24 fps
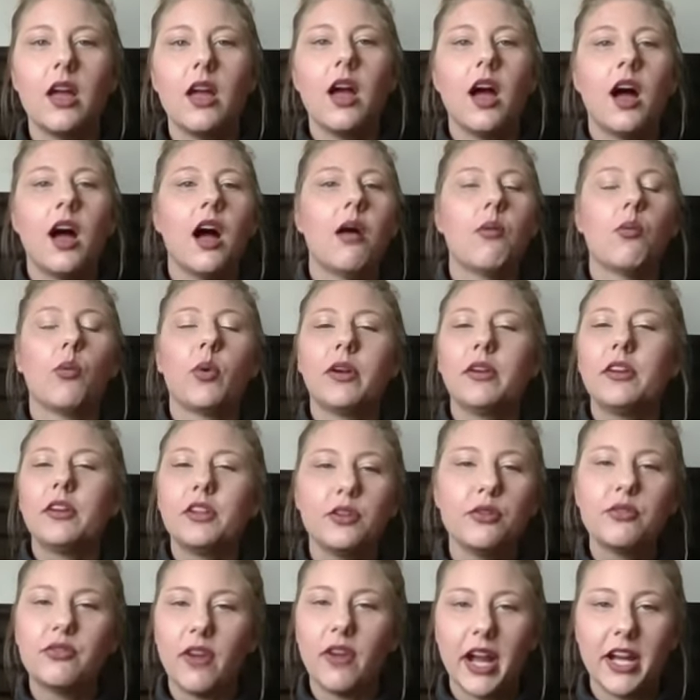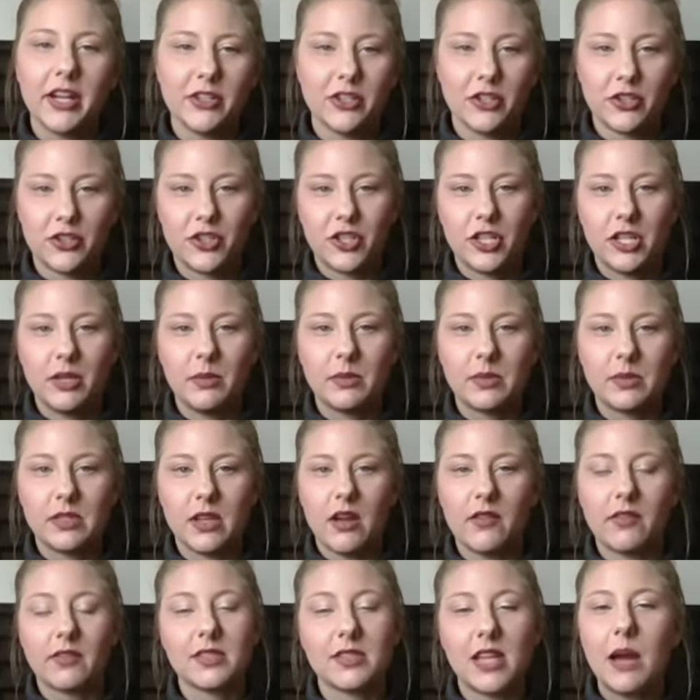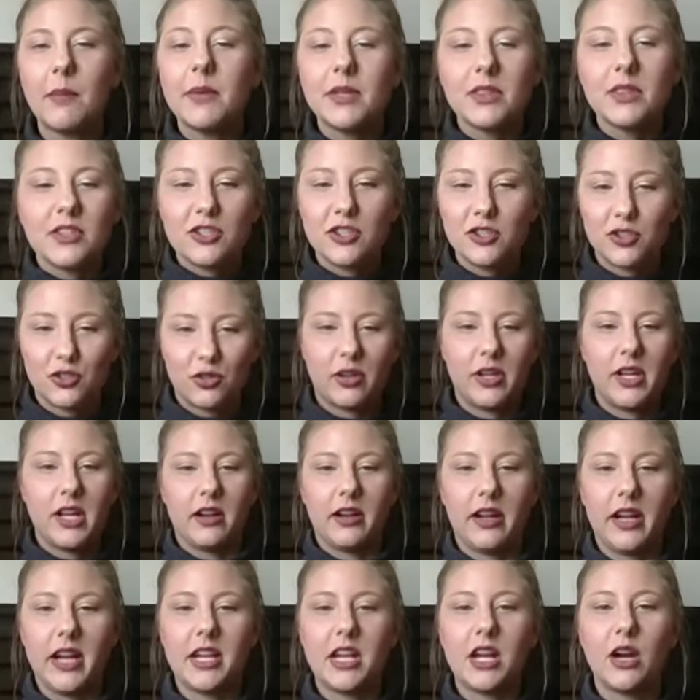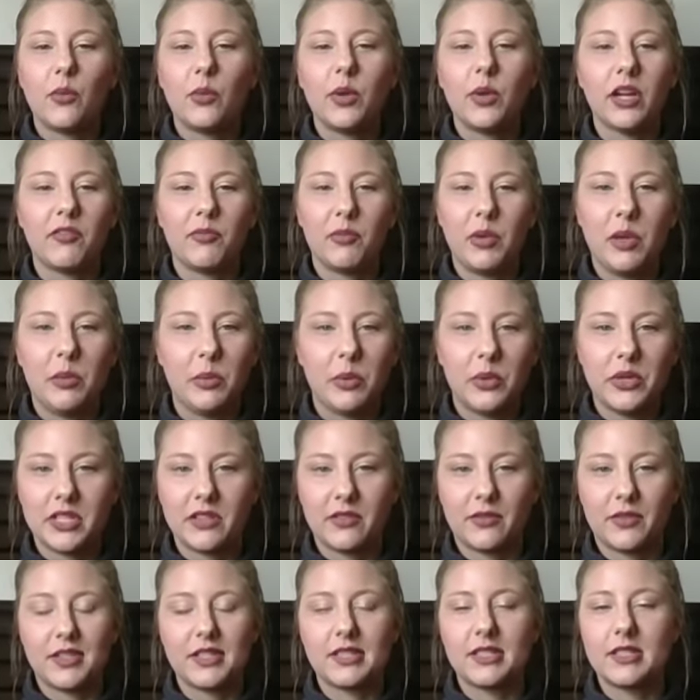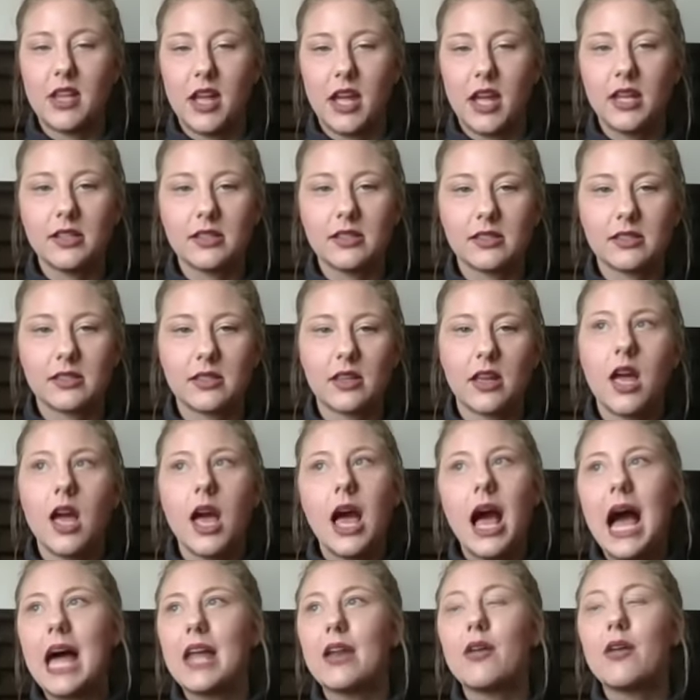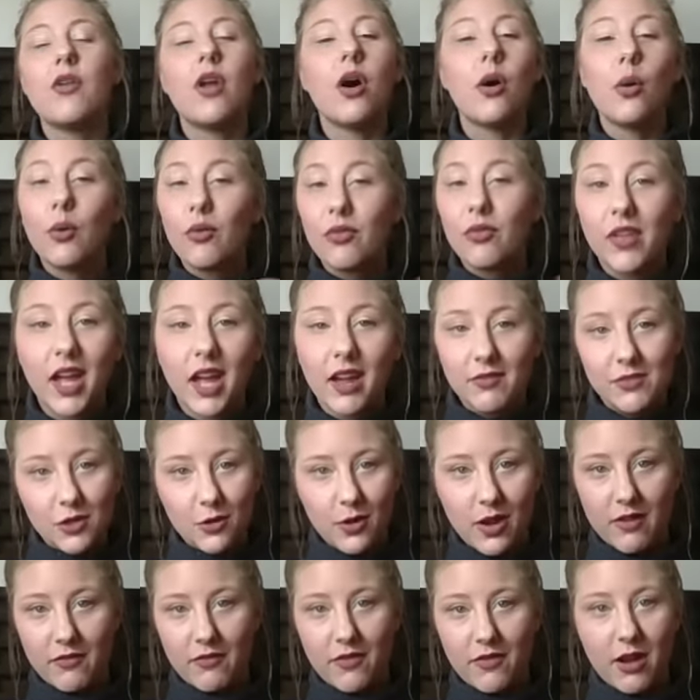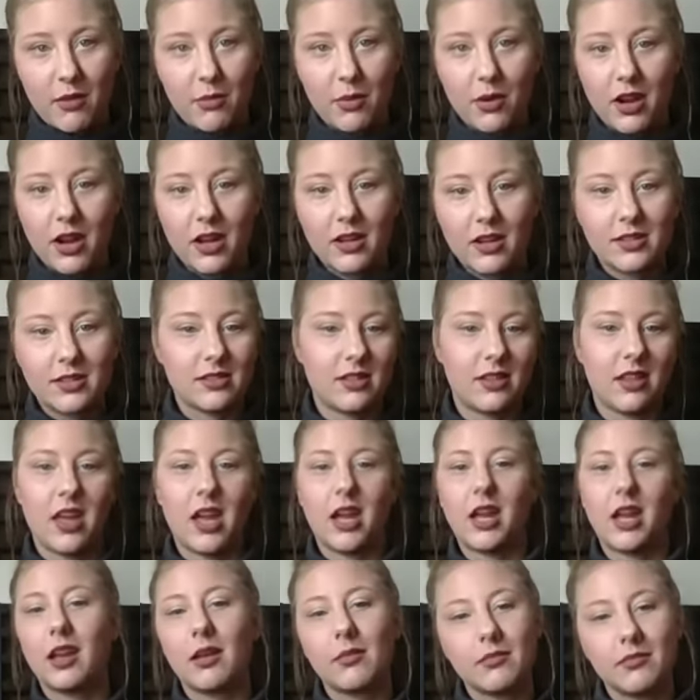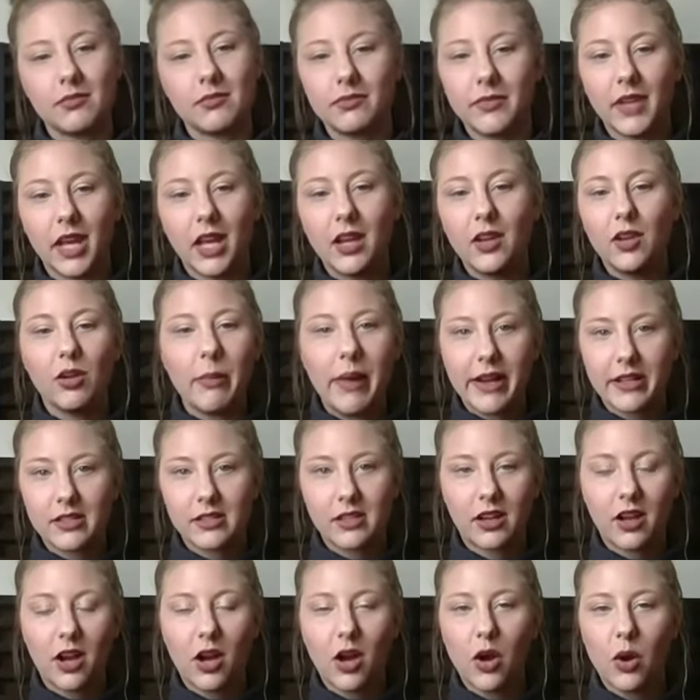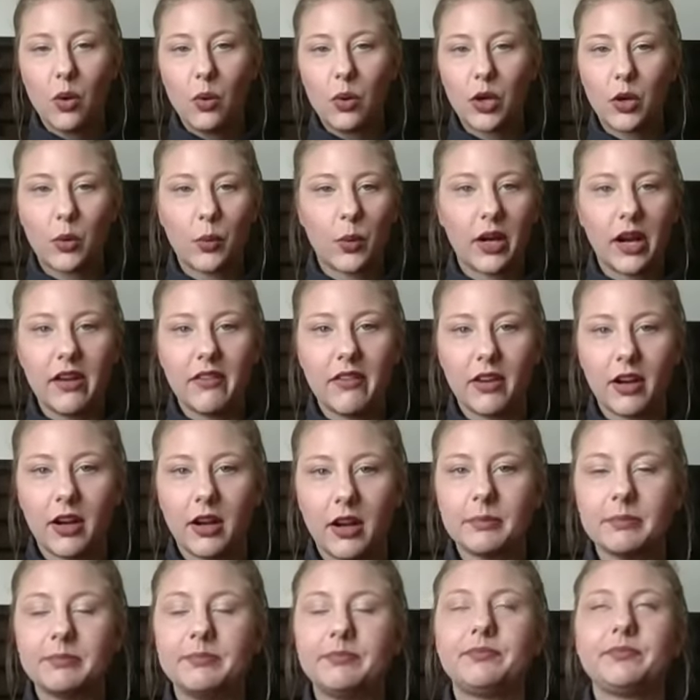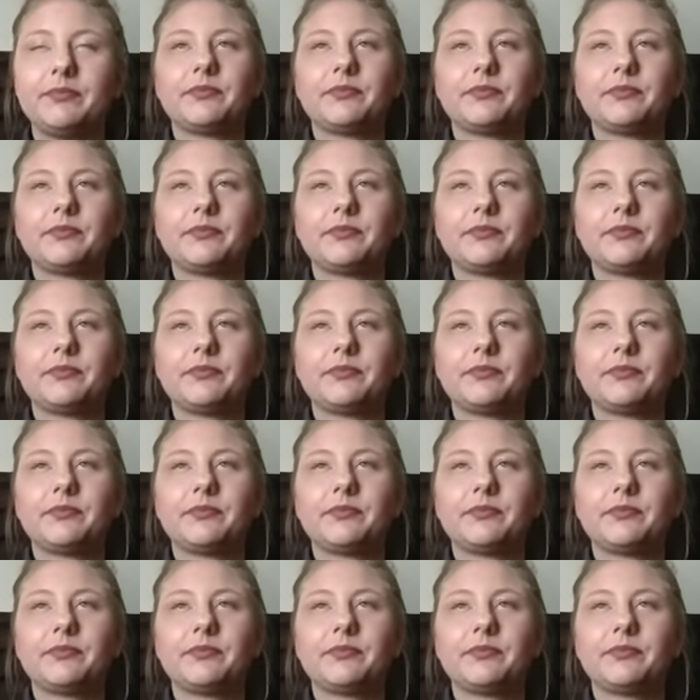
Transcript: Where do you find your cheap stuff? Because I'm in the Detroit area. I know we have people in different states. I don't know if they have Joann Fabrics like in New Mexico or wherever.